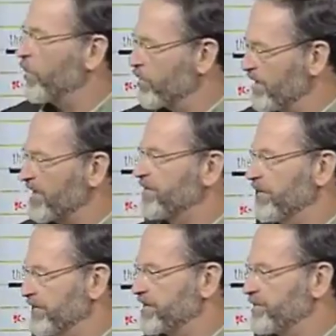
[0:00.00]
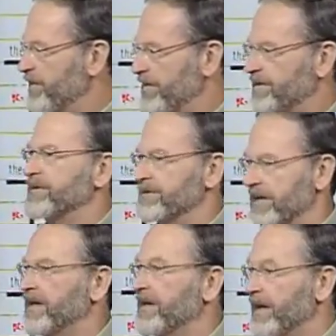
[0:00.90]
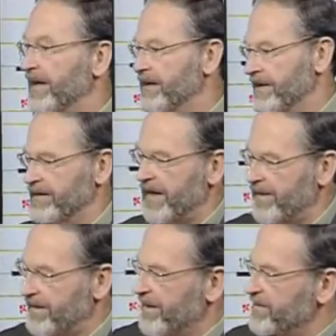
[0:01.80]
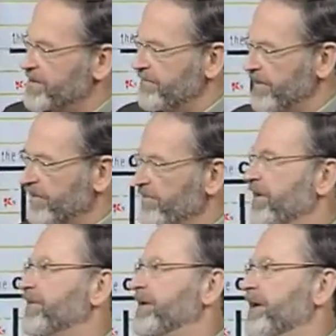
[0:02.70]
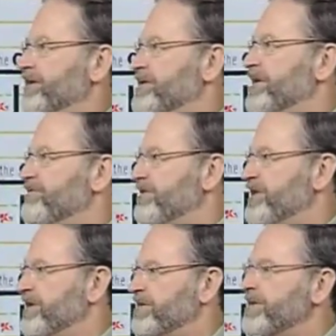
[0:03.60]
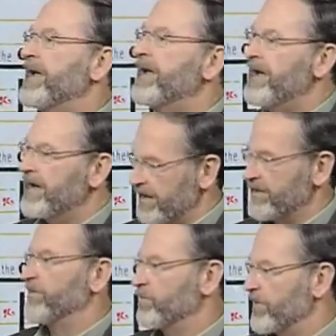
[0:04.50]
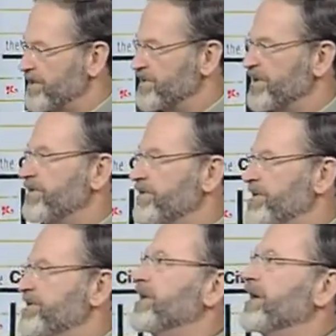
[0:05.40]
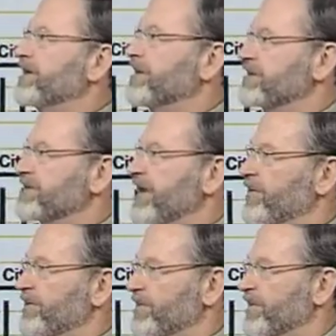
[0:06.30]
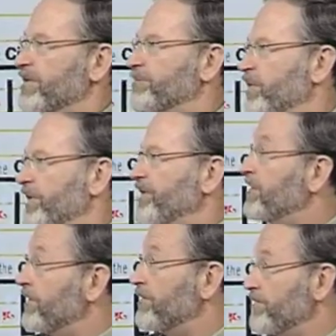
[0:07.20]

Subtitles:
the warming that we've experienced. It's 0.8 of a degree in the last 100 years. The rate is increasing. It's now at about 0.2